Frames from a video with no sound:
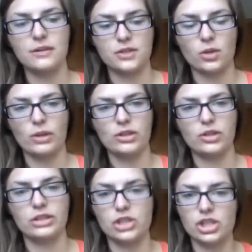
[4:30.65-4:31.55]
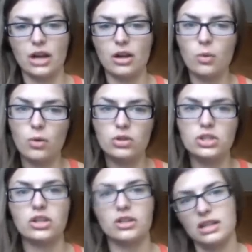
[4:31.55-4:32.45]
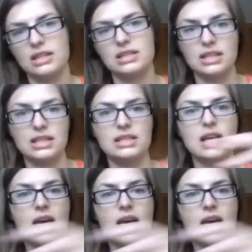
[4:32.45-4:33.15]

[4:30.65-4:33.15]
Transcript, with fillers: So when you're in shallow water, you this this,